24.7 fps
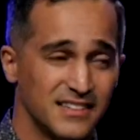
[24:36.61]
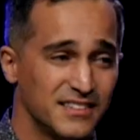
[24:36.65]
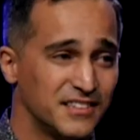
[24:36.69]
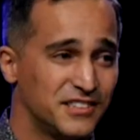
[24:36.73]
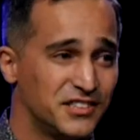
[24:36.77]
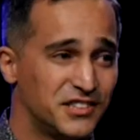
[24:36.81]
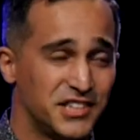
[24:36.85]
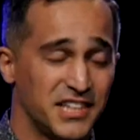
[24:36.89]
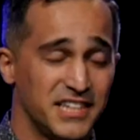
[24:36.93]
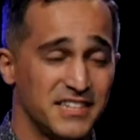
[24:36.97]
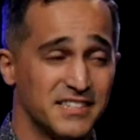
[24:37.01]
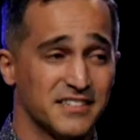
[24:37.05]

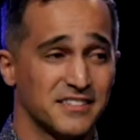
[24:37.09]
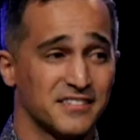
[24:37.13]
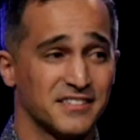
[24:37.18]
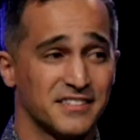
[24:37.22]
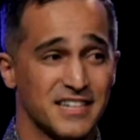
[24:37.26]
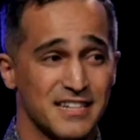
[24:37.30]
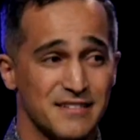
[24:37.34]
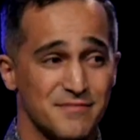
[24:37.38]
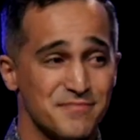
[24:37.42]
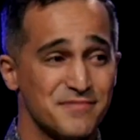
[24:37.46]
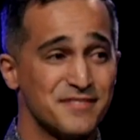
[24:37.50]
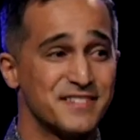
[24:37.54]
Jesus
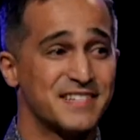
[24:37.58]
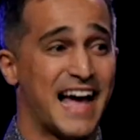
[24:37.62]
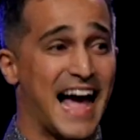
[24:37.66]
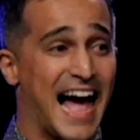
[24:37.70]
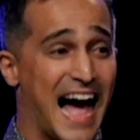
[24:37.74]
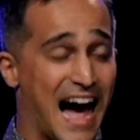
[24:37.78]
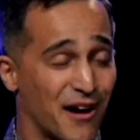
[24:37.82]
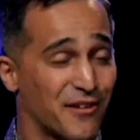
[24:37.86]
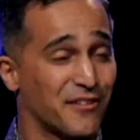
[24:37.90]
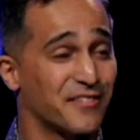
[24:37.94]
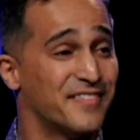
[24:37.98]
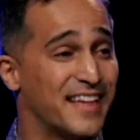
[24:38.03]
comes
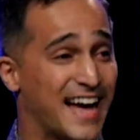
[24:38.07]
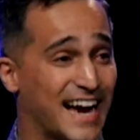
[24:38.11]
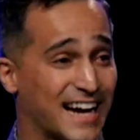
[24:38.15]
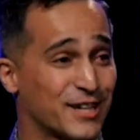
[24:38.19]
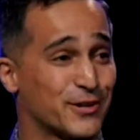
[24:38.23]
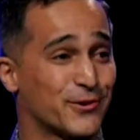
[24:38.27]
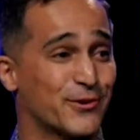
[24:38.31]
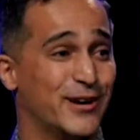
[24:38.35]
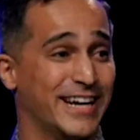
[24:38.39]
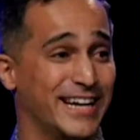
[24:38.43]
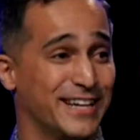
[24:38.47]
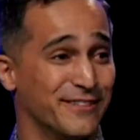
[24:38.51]
out of that
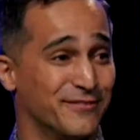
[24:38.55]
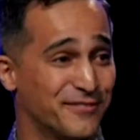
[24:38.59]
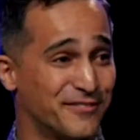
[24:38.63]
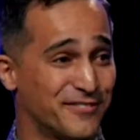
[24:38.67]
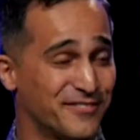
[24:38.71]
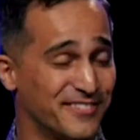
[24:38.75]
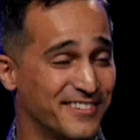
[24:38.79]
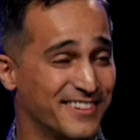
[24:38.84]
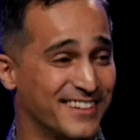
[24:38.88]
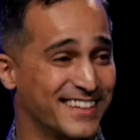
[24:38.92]
grave.